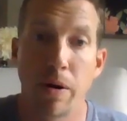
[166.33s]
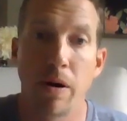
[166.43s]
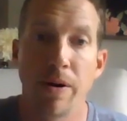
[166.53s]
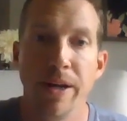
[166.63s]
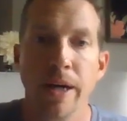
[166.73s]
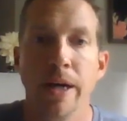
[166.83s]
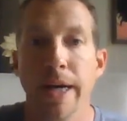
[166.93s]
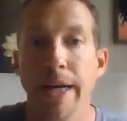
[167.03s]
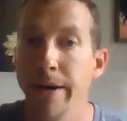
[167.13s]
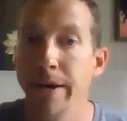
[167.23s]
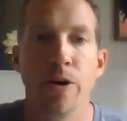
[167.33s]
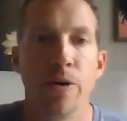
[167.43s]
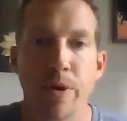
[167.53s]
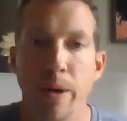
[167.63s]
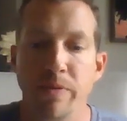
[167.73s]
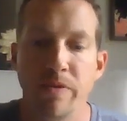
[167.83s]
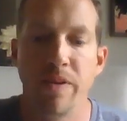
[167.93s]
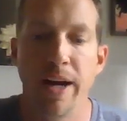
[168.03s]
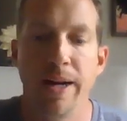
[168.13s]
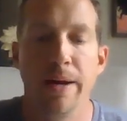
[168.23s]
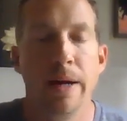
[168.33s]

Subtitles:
party, an in-home type of event,